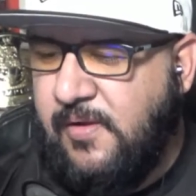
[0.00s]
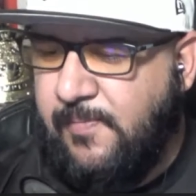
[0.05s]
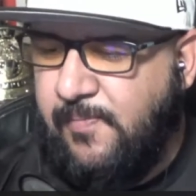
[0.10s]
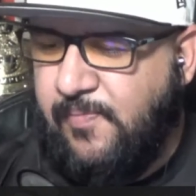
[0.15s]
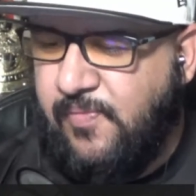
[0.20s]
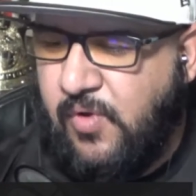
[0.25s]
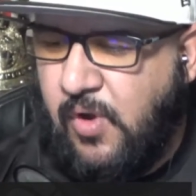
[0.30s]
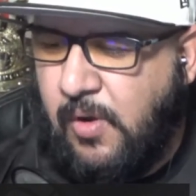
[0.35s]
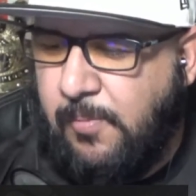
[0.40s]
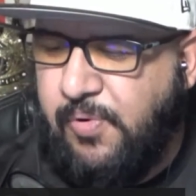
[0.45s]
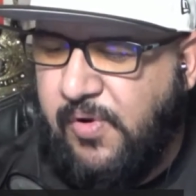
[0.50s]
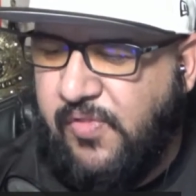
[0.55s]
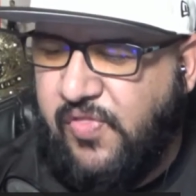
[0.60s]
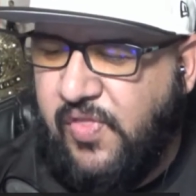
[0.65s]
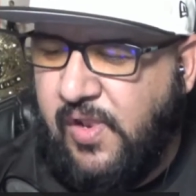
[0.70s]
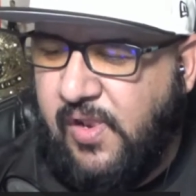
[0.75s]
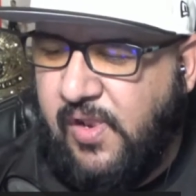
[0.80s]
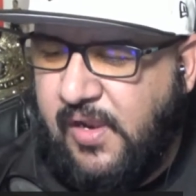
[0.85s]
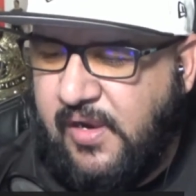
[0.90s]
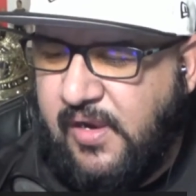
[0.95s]
I'll put the
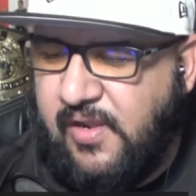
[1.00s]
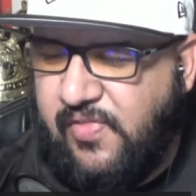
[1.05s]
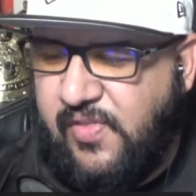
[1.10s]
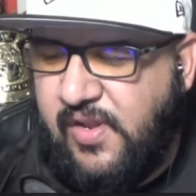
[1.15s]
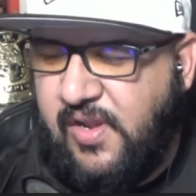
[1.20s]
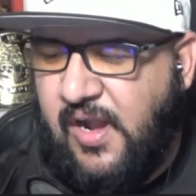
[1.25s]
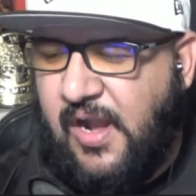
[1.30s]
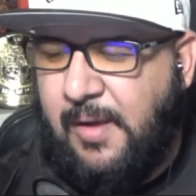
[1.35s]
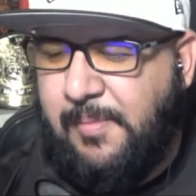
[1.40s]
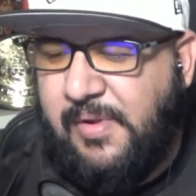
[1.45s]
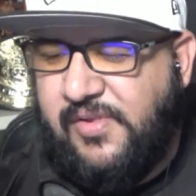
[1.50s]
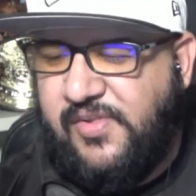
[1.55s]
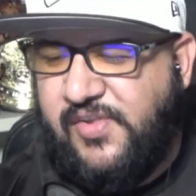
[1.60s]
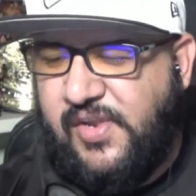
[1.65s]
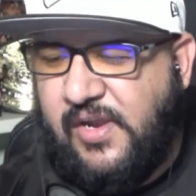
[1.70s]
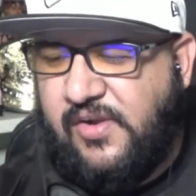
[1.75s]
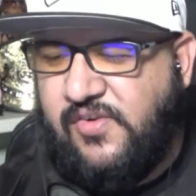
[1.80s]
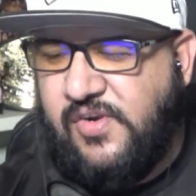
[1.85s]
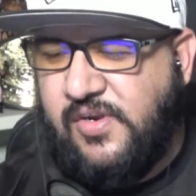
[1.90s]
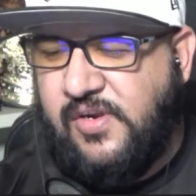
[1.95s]
link in the comment
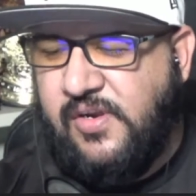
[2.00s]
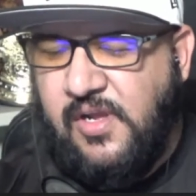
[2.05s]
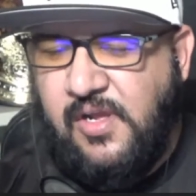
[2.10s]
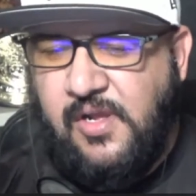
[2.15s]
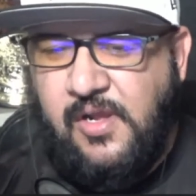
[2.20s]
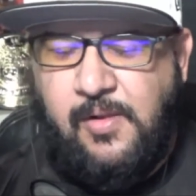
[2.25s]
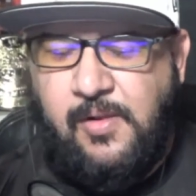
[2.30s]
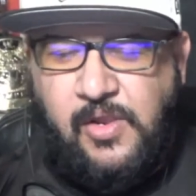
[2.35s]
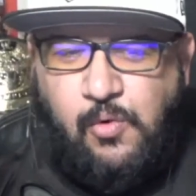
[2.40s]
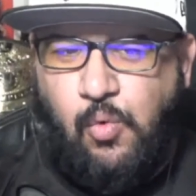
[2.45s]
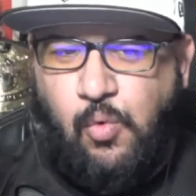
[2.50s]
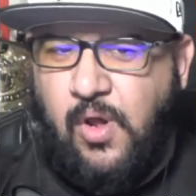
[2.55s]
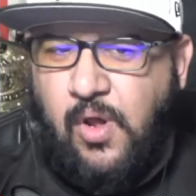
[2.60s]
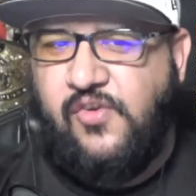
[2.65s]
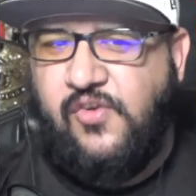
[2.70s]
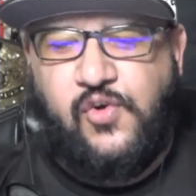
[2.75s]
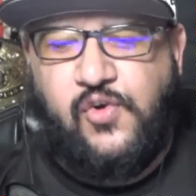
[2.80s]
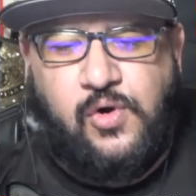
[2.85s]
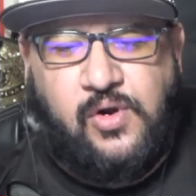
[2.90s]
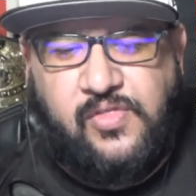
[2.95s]
section. You want to
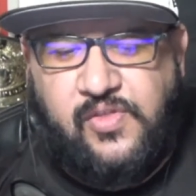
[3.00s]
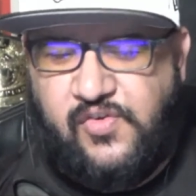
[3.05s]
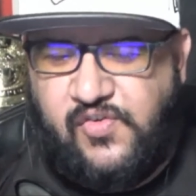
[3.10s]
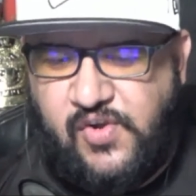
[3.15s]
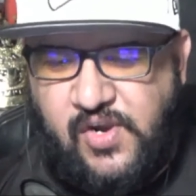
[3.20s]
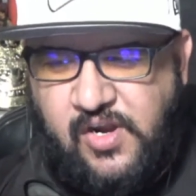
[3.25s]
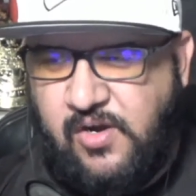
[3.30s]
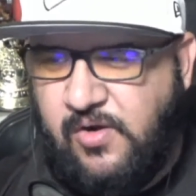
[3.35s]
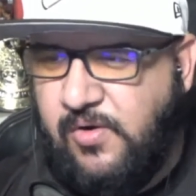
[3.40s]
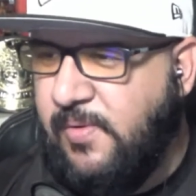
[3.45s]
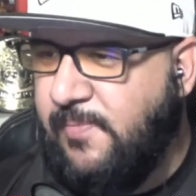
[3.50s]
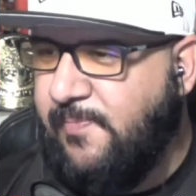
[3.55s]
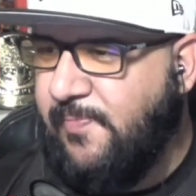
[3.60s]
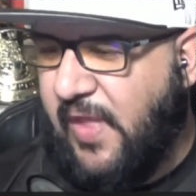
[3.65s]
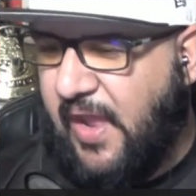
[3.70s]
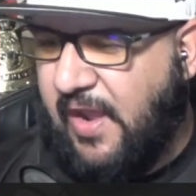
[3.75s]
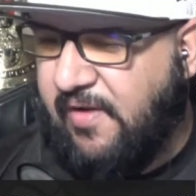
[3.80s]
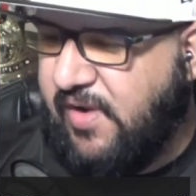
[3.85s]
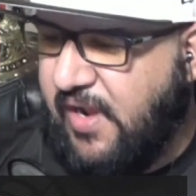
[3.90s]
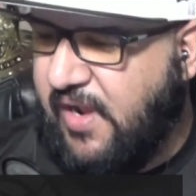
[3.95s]
join the show?
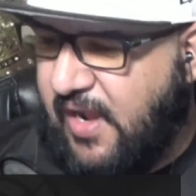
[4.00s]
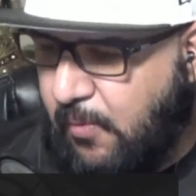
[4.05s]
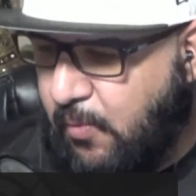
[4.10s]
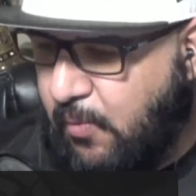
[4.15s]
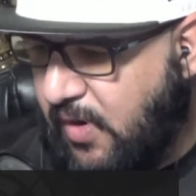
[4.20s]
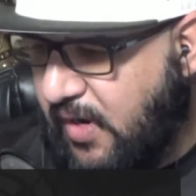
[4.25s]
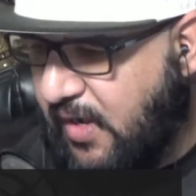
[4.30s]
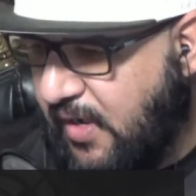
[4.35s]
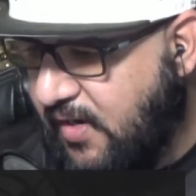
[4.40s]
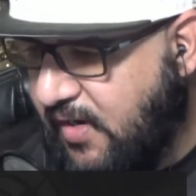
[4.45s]
I've got what?